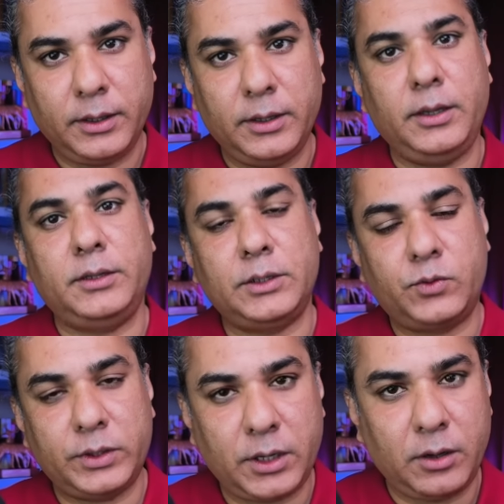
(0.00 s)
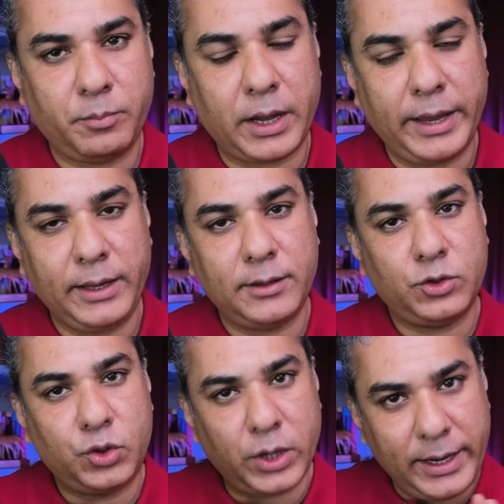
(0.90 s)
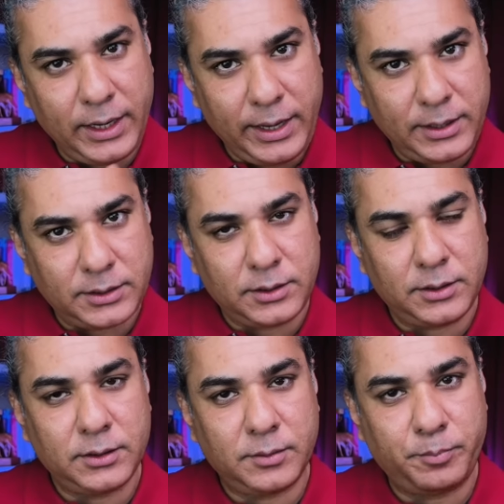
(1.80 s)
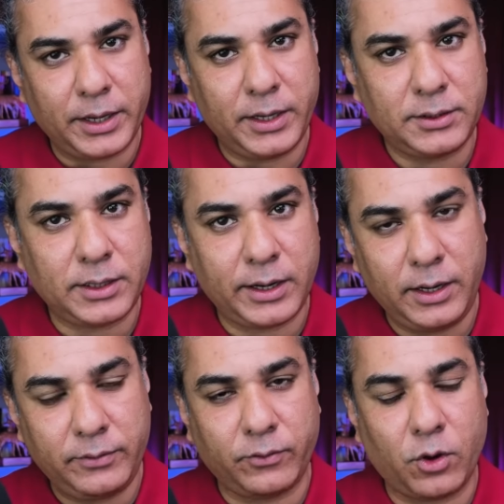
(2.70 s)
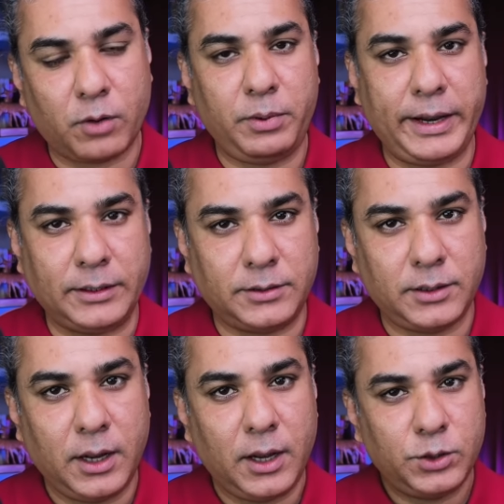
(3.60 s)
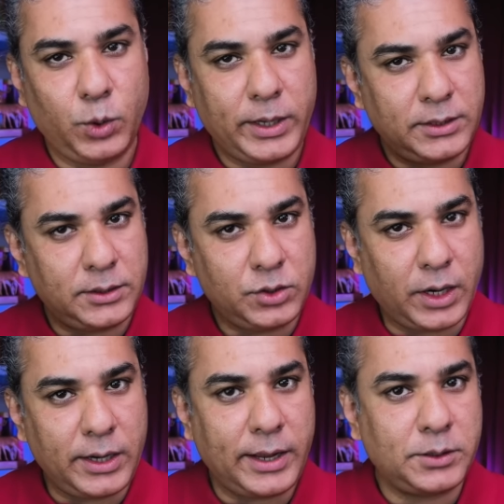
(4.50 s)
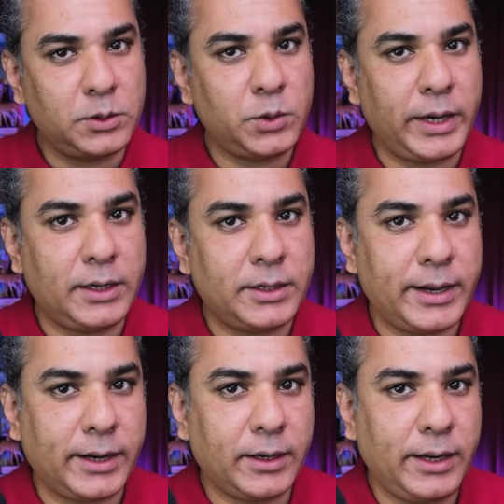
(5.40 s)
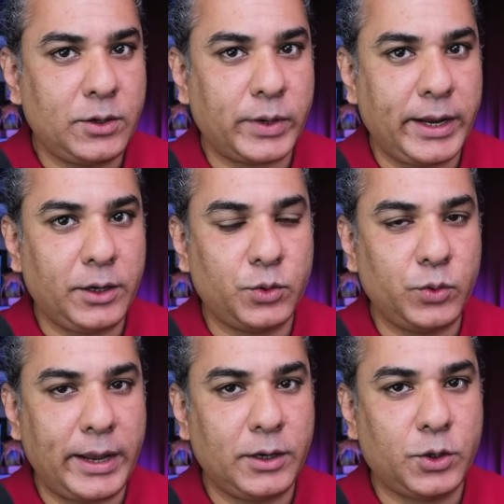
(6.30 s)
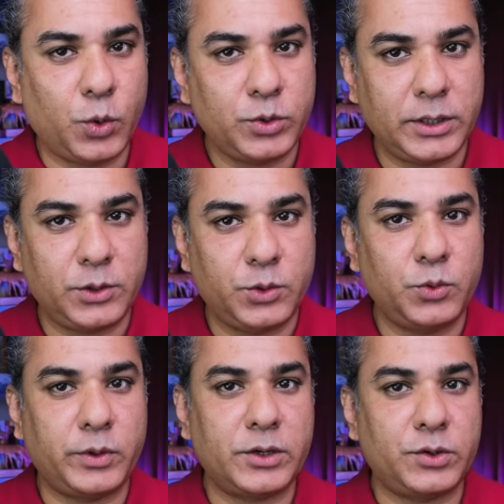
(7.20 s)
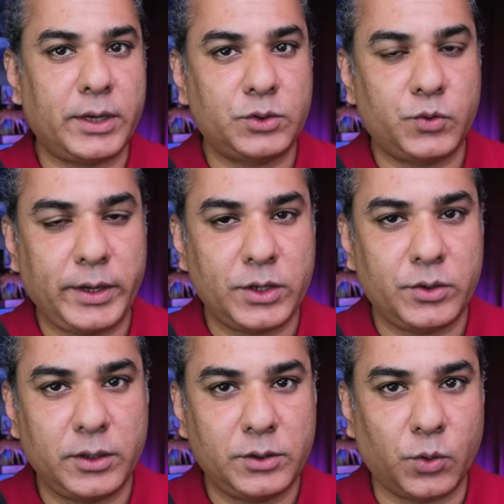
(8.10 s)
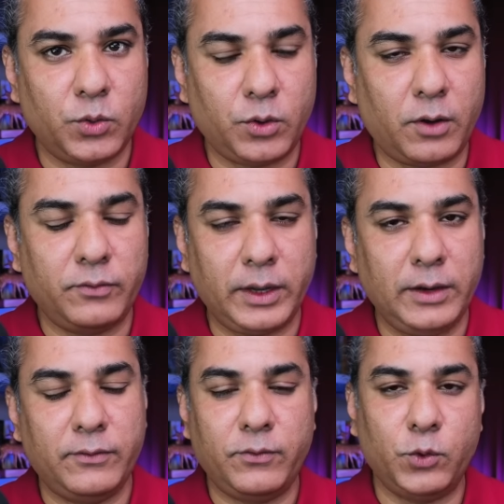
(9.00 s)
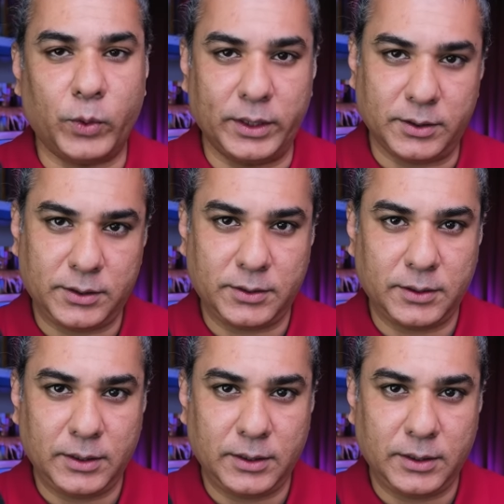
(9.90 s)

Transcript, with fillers: is interested in buying Chinese Pakistani warplanes. So you can see China is also indirectly trying to encroach into Russia's traditional zone of influence.